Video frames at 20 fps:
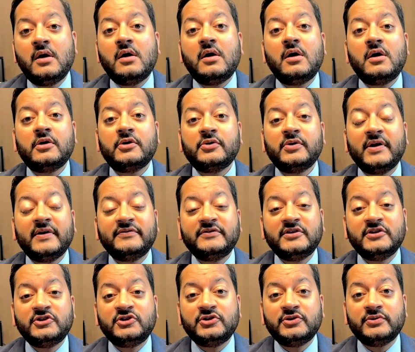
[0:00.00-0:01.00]
Autograft
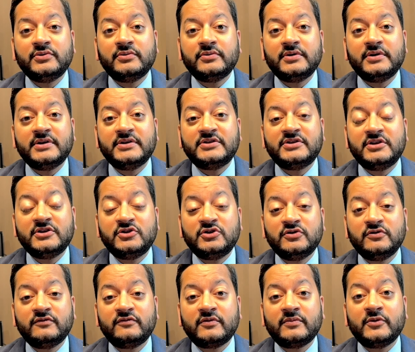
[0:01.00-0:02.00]
tissue is
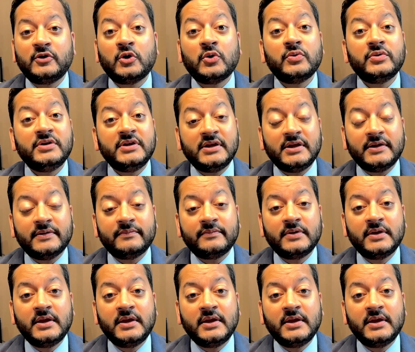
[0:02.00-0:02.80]
tissue from your own knee,